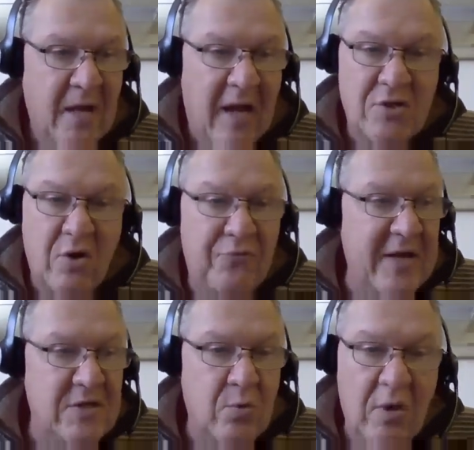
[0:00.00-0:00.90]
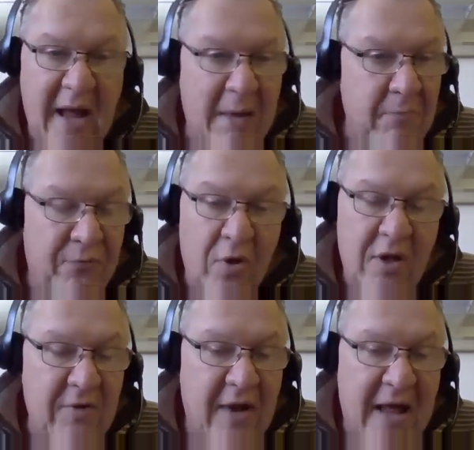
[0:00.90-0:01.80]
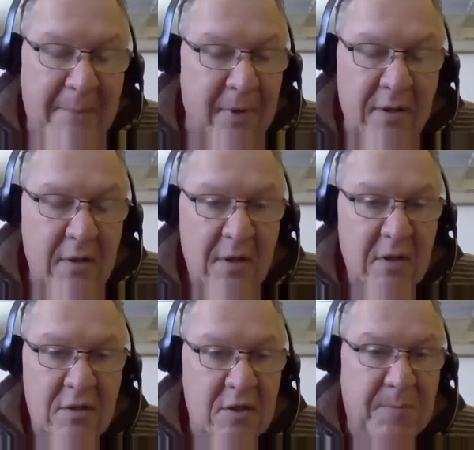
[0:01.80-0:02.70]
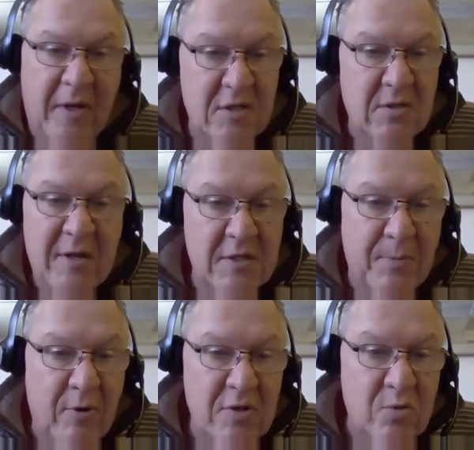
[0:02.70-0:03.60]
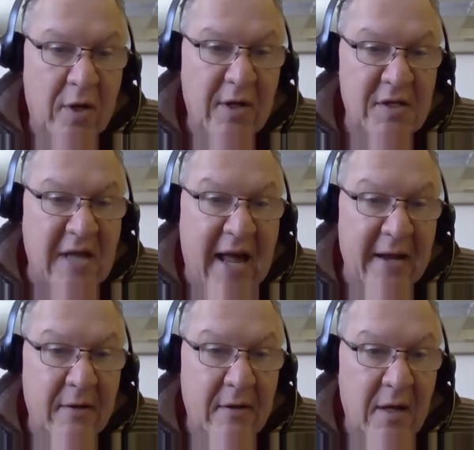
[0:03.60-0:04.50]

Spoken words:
I saw fights that were going to happen before they even happened, just because of my experience working inside.